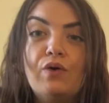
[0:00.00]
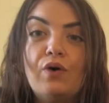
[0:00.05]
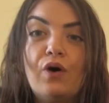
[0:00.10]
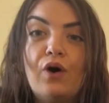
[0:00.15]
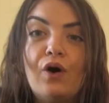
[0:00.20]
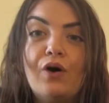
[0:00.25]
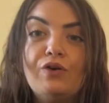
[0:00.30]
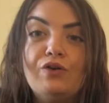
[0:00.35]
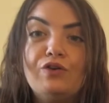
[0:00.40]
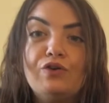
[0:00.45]

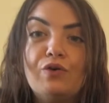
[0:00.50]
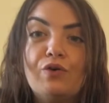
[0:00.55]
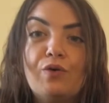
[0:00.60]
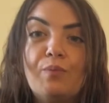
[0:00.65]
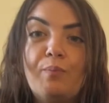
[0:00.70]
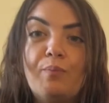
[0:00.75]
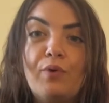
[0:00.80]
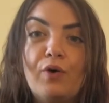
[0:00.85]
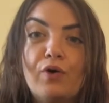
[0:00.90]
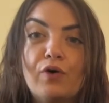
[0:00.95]
on your
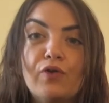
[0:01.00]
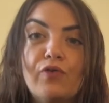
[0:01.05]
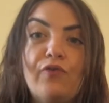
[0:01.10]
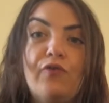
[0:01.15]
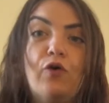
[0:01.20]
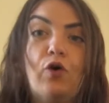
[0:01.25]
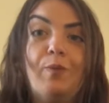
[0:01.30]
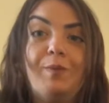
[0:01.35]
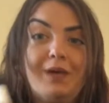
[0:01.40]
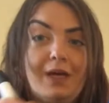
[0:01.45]
books
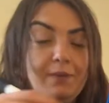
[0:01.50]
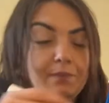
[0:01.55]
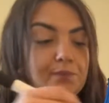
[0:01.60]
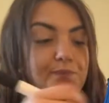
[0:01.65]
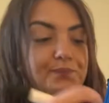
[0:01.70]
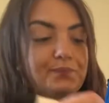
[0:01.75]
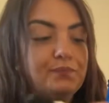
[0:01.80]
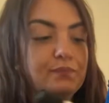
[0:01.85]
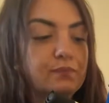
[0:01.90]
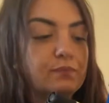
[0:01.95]
for me.
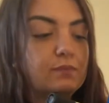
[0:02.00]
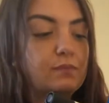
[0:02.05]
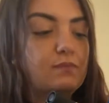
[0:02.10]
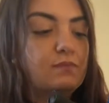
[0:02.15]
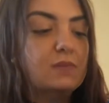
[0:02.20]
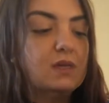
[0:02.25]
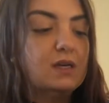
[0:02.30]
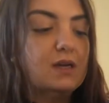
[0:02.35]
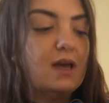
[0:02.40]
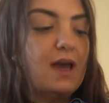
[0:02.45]

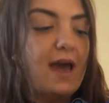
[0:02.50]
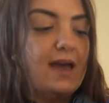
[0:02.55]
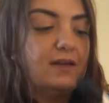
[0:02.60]
Okay,